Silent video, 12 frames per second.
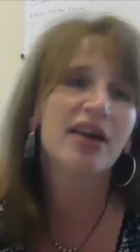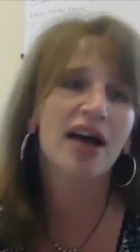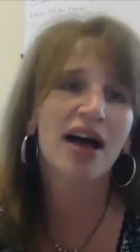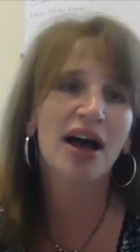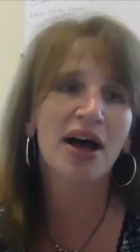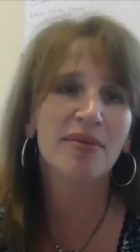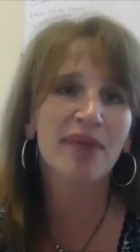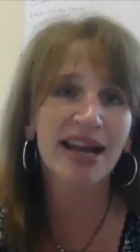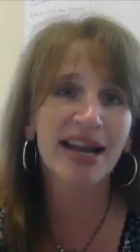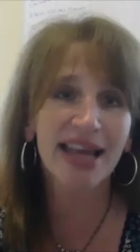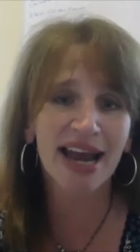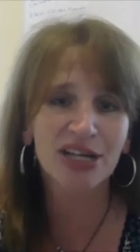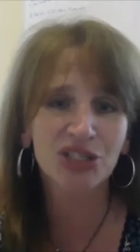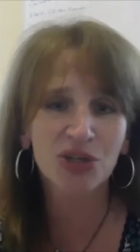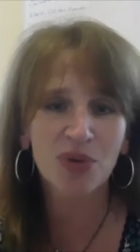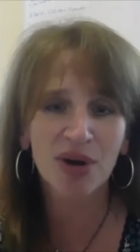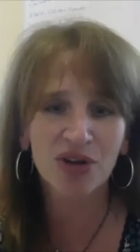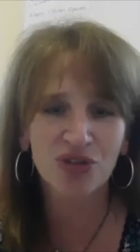And again, I do
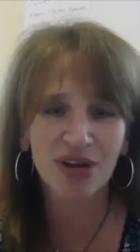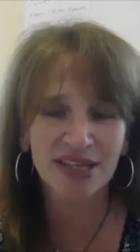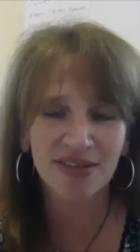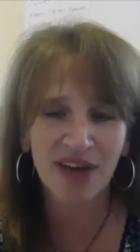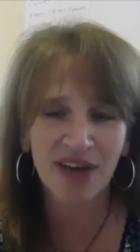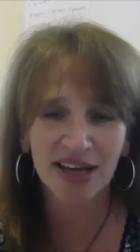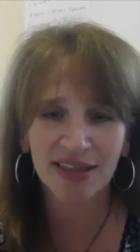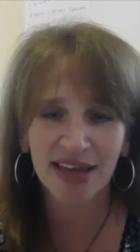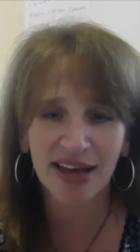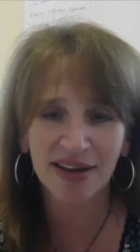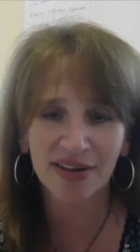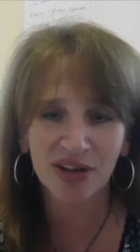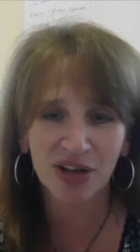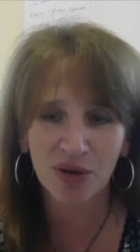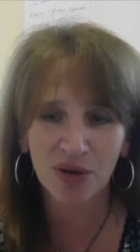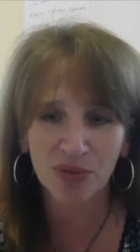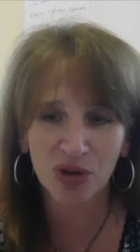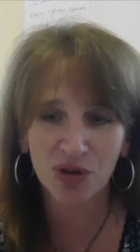want to stress the fact that,
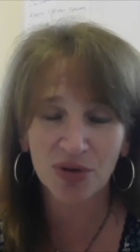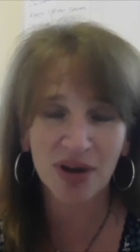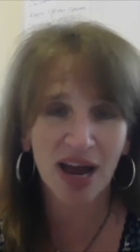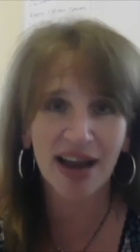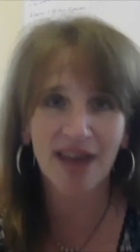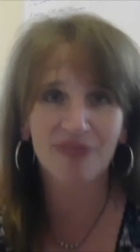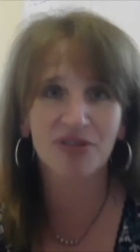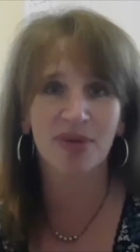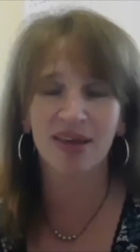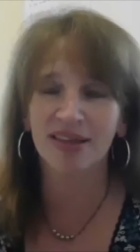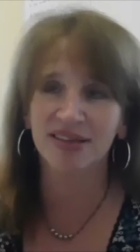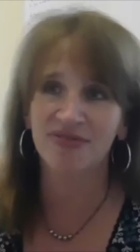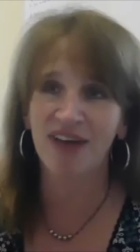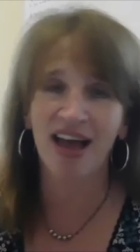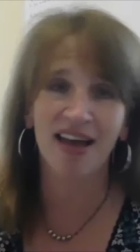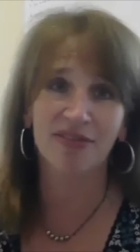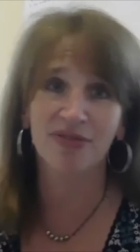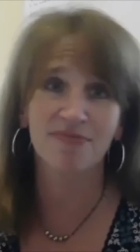you do not have to be this
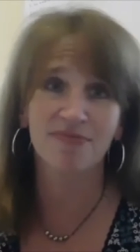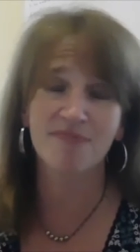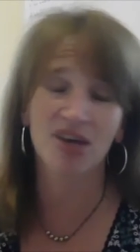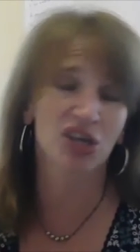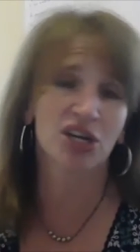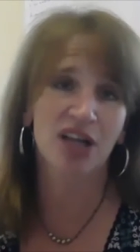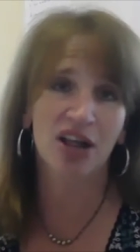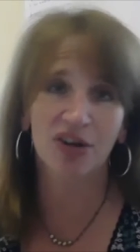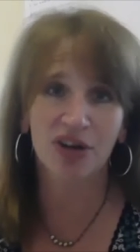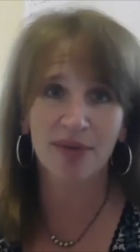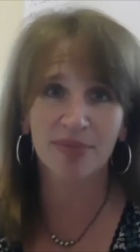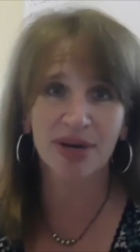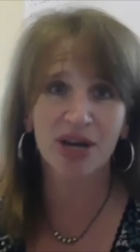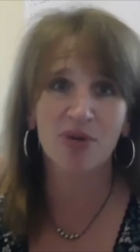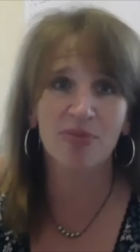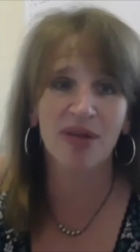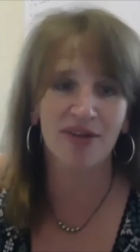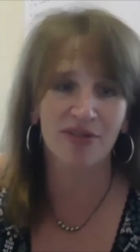$5 million company to
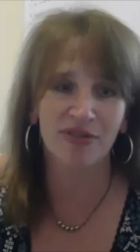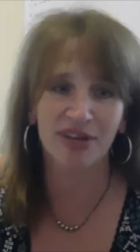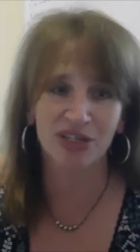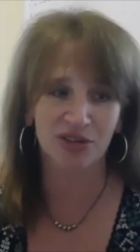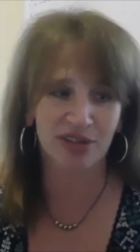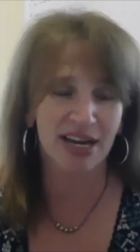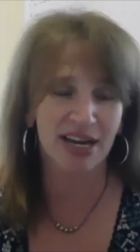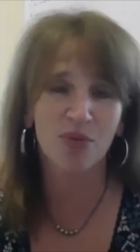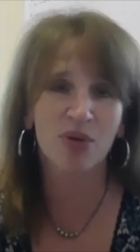apply for Venture Atlanta.